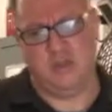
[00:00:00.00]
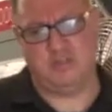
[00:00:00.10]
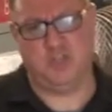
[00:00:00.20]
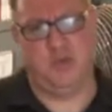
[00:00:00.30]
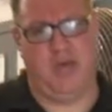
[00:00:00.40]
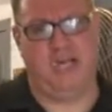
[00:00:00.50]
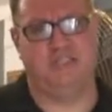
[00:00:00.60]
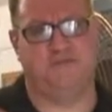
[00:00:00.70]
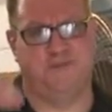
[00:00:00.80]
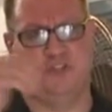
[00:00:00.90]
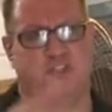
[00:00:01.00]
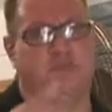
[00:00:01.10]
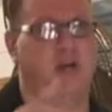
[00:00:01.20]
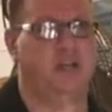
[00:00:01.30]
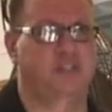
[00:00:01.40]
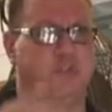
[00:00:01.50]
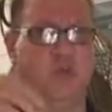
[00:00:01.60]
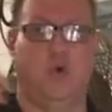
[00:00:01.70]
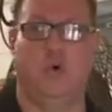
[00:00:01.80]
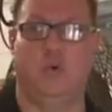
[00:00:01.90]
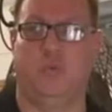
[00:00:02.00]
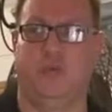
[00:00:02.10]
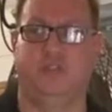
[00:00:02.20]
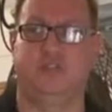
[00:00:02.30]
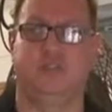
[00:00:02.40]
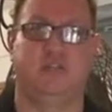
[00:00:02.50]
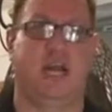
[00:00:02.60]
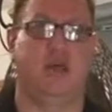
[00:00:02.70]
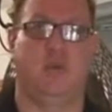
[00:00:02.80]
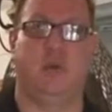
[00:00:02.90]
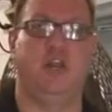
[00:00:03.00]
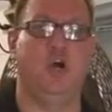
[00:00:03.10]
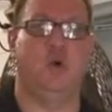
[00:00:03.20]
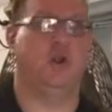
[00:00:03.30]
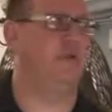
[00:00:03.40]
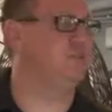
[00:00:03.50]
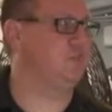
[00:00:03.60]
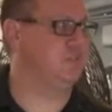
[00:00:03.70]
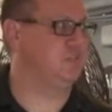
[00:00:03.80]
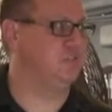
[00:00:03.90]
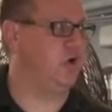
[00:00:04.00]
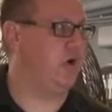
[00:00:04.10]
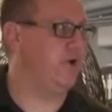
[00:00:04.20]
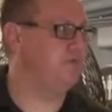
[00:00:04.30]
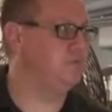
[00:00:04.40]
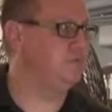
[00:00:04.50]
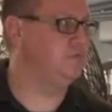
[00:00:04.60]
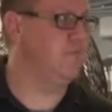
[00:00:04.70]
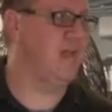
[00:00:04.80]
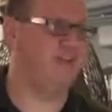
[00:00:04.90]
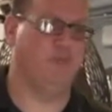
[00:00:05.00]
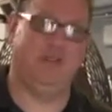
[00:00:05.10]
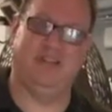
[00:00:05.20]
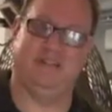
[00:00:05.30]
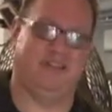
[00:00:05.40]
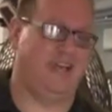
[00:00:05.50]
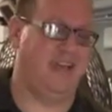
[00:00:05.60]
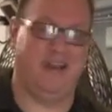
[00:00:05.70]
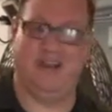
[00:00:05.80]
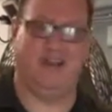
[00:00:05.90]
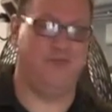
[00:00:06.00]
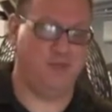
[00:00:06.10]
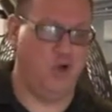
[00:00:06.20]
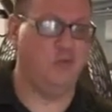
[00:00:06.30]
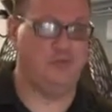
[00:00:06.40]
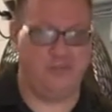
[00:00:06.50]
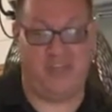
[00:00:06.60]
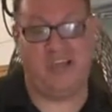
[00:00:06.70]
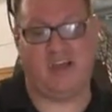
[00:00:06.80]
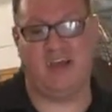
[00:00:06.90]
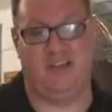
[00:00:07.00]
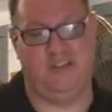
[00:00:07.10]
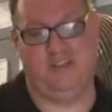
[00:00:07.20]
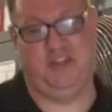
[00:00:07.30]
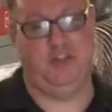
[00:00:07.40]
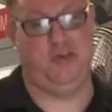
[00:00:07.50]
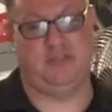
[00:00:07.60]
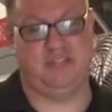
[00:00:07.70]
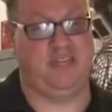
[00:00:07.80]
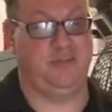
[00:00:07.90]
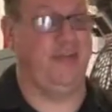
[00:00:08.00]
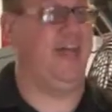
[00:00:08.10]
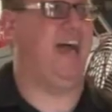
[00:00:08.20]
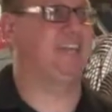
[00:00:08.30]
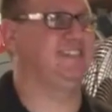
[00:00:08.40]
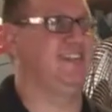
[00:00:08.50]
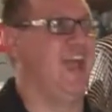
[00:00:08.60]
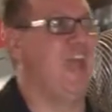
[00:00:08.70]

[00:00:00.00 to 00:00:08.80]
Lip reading: So as first responders, we kind of want to know what our resources are. Not everybody lives like that, and thank God that they do, because they can relax.